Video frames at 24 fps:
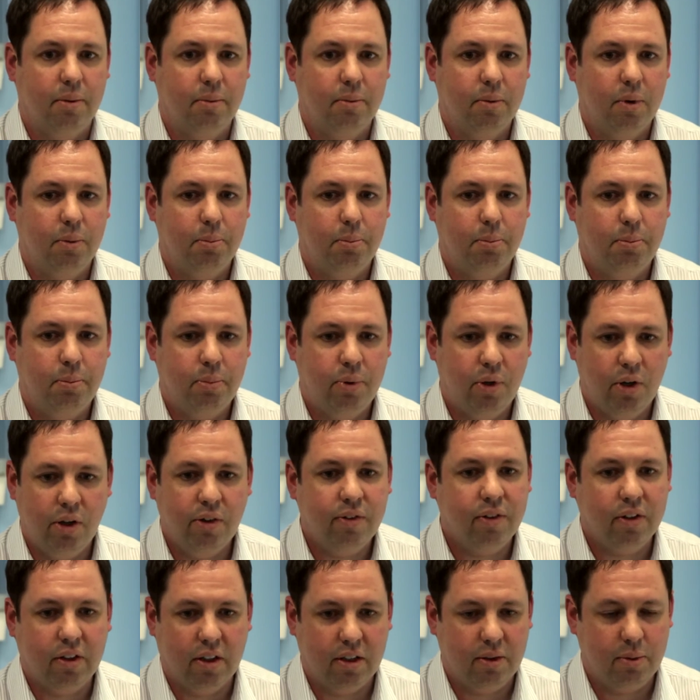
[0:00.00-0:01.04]
We've
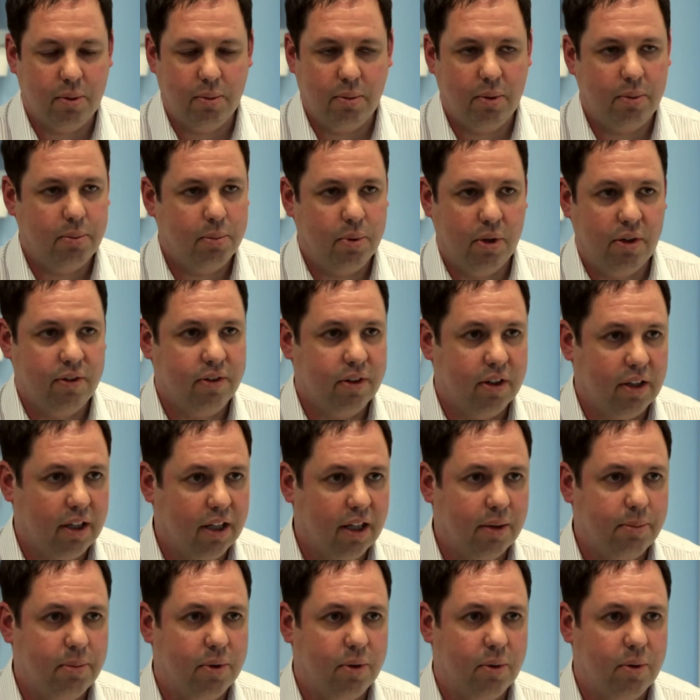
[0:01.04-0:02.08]
been perfectly
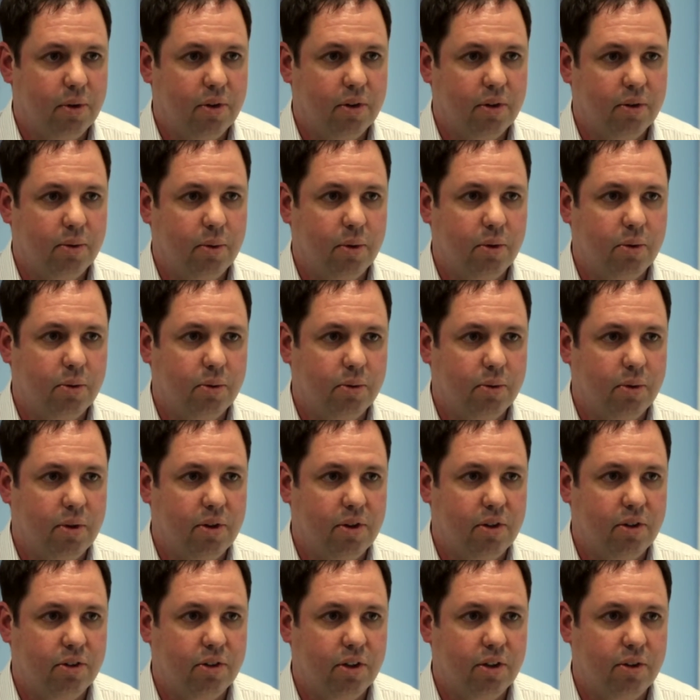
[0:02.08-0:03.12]
happy with
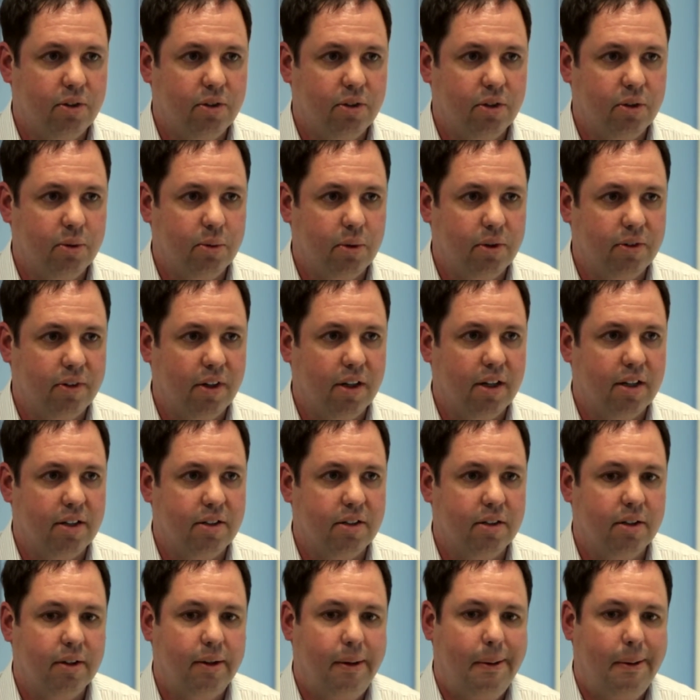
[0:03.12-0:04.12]
the service that we've had,